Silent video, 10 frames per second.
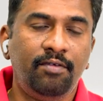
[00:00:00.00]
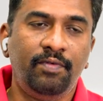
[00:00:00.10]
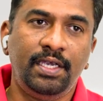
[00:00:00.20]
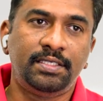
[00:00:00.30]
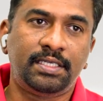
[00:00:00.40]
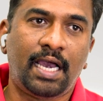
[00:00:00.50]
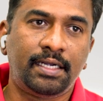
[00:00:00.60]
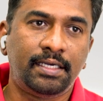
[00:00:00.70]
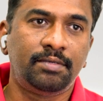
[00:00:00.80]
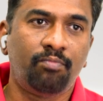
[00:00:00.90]
we
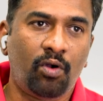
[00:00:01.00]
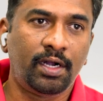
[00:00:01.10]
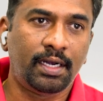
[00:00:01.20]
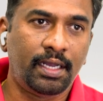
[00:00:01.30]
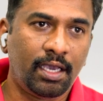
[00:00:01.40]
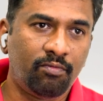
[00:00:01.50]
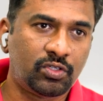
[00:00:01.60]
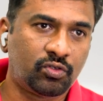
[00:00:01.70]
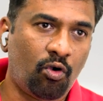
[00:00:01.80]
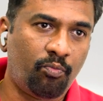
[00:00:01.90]
started monitoring our
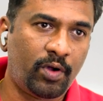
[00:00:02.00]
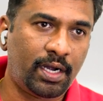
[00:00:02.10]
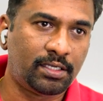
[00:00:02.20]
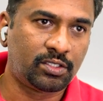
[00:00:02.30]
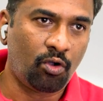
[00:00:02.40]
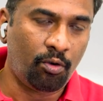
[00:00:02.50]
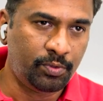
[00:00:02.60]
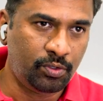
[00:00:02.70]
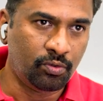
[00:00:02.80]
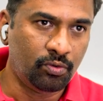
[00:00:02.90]
scope 1 and
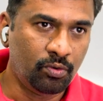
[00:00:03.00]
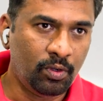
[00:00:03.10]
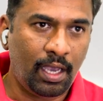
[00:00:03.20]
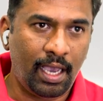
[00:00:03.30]
scope 2,